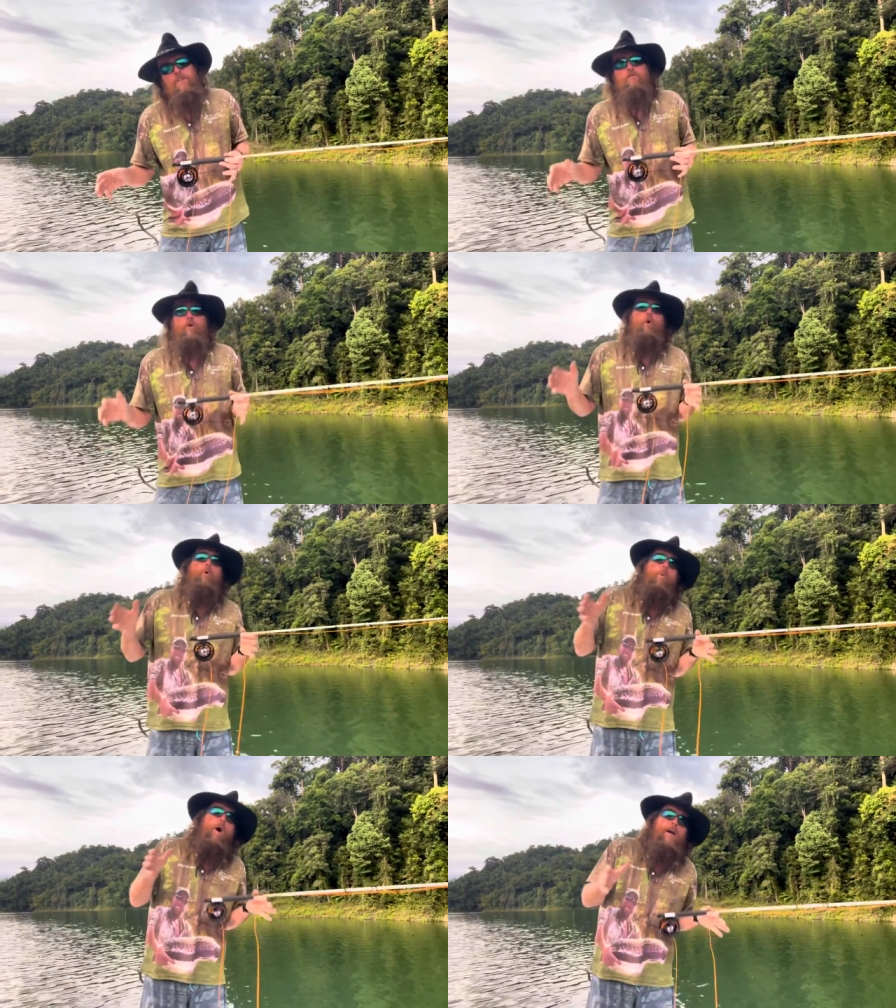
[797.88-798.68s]
It's not
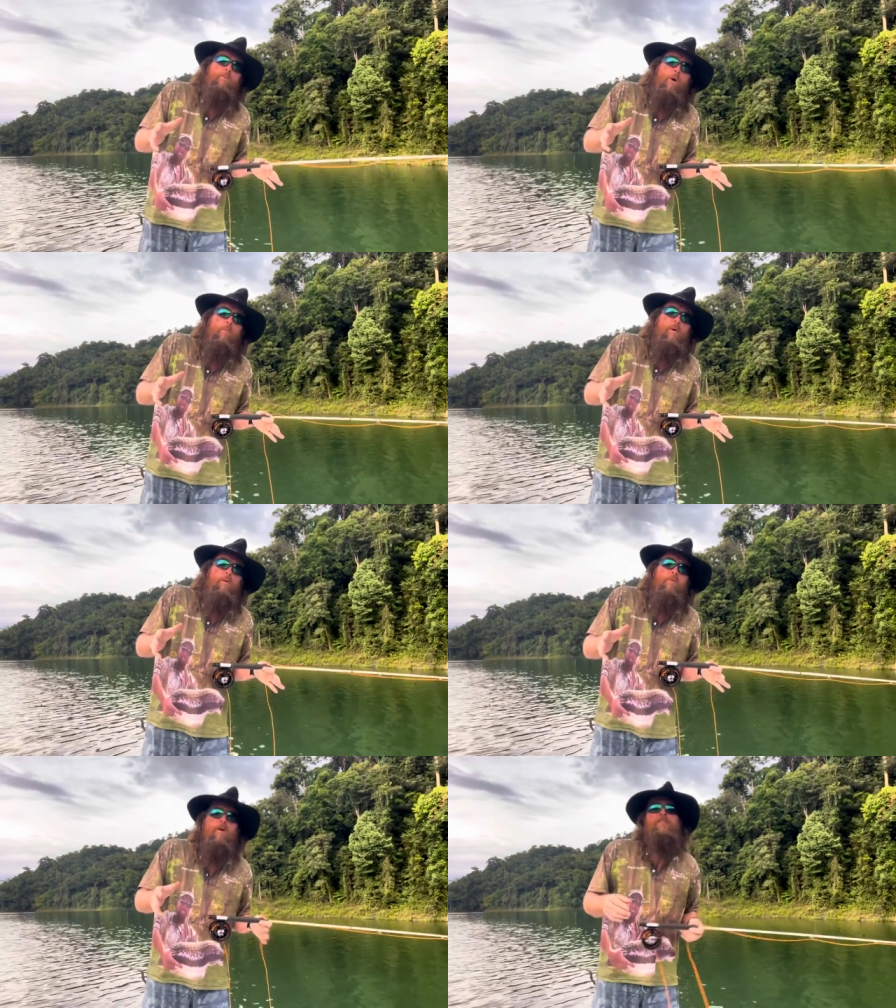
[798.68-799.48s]
quite what we
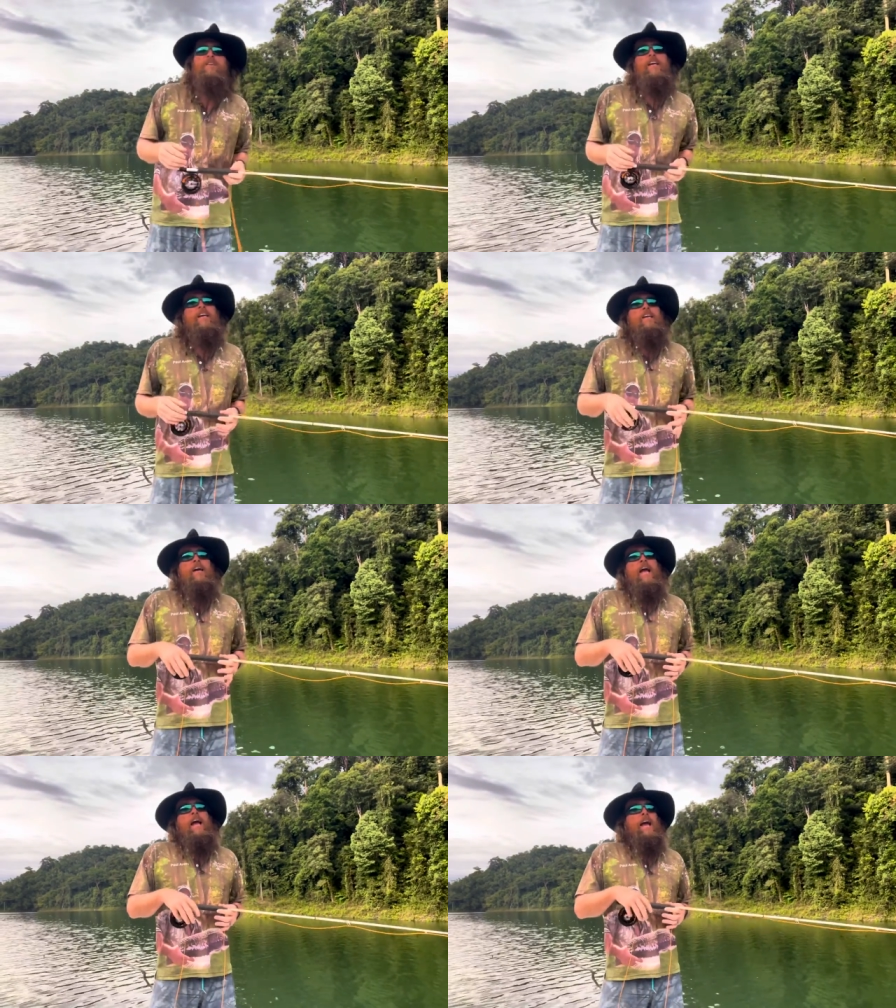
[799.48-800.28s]
want,
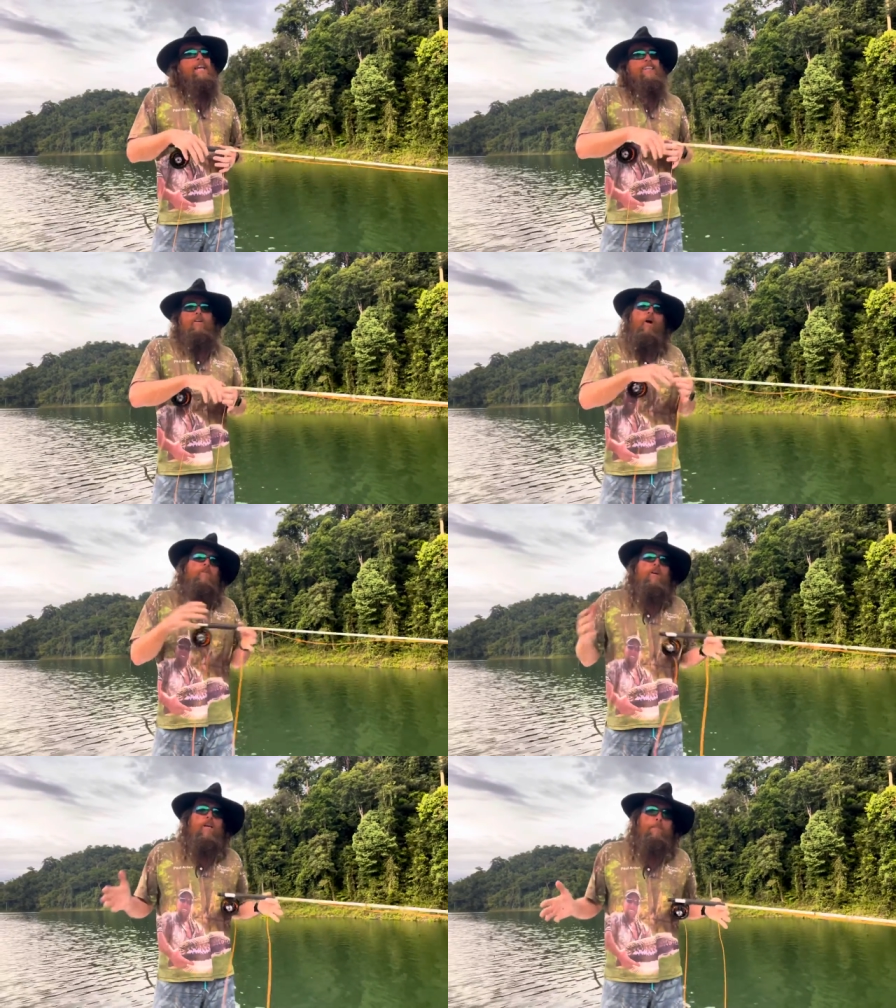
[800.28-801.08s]
and it
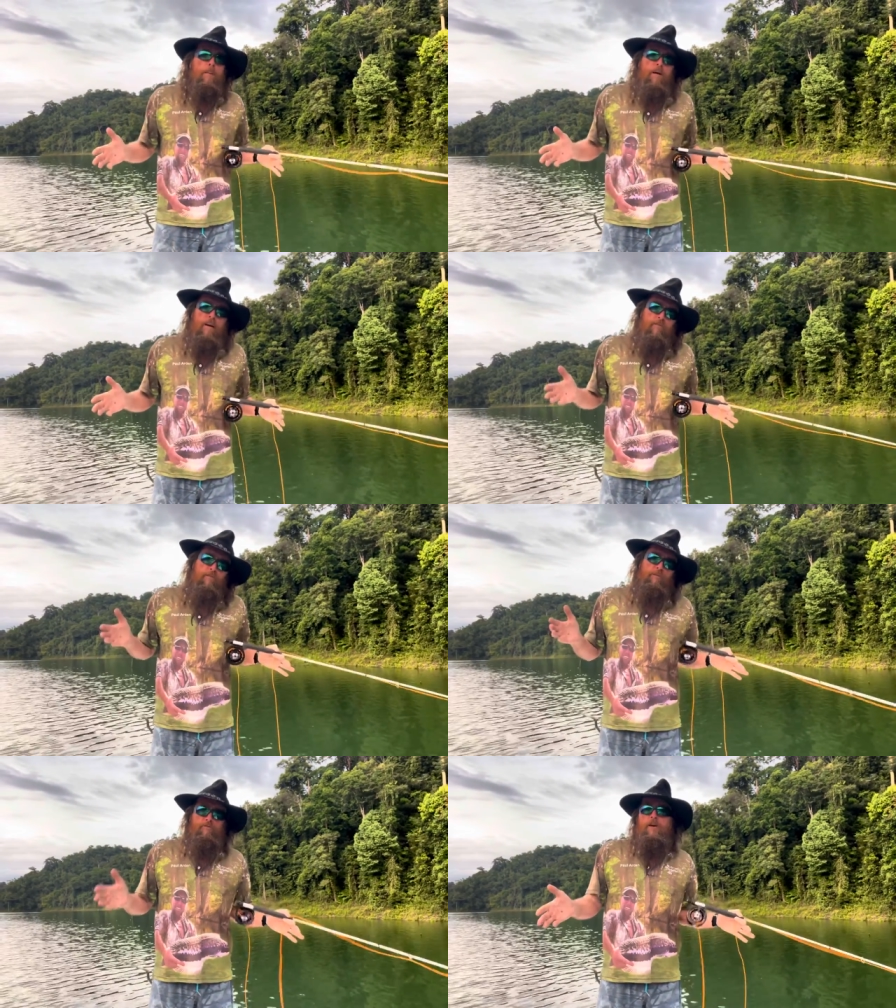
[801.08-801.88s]
only applies
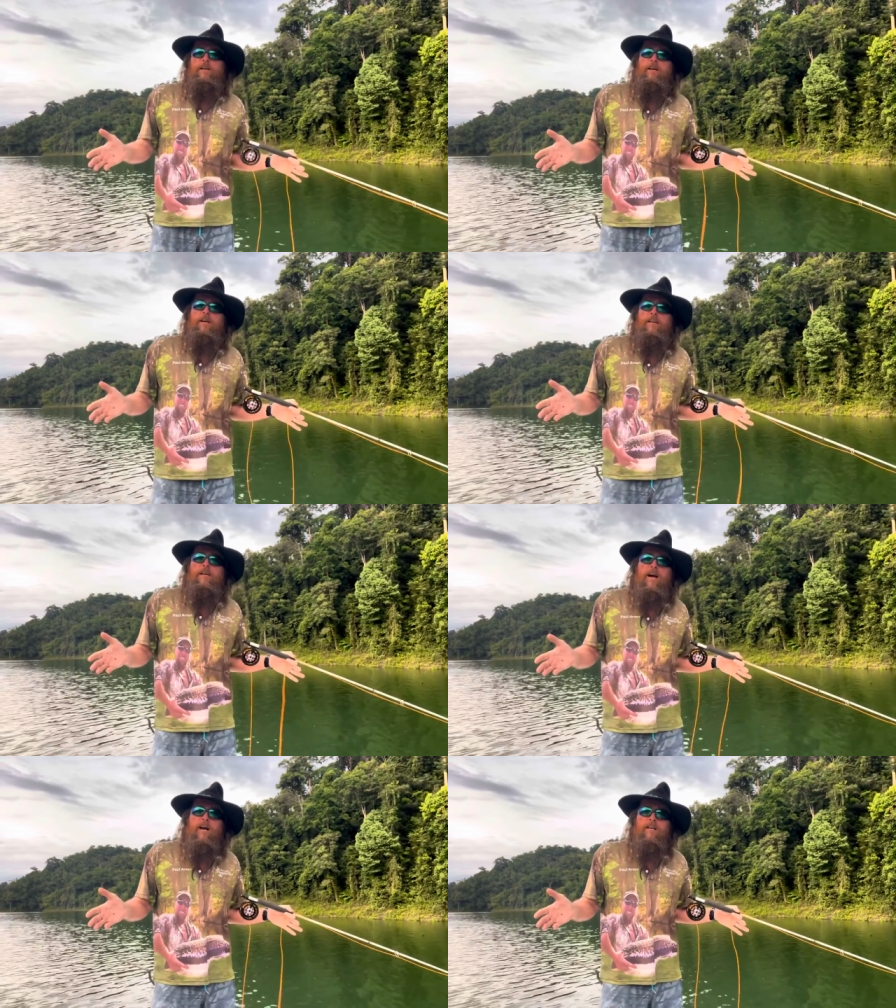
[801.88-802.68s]
to a straight line
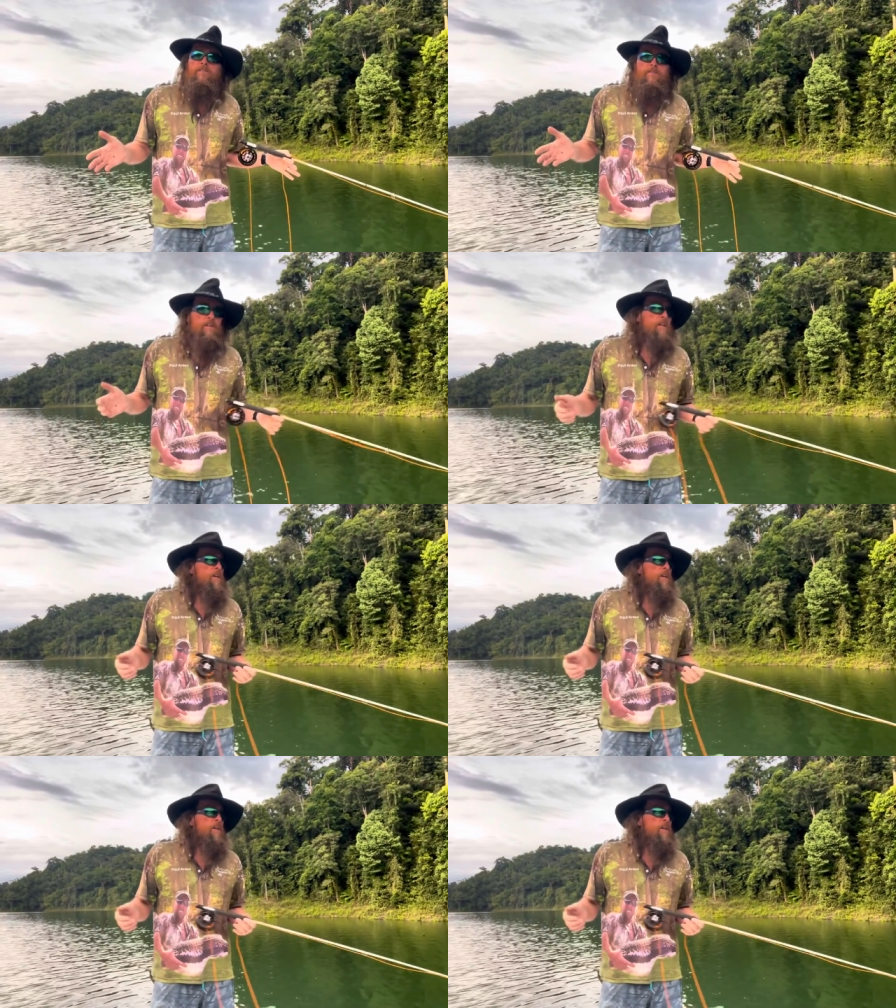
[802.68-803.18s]
cast.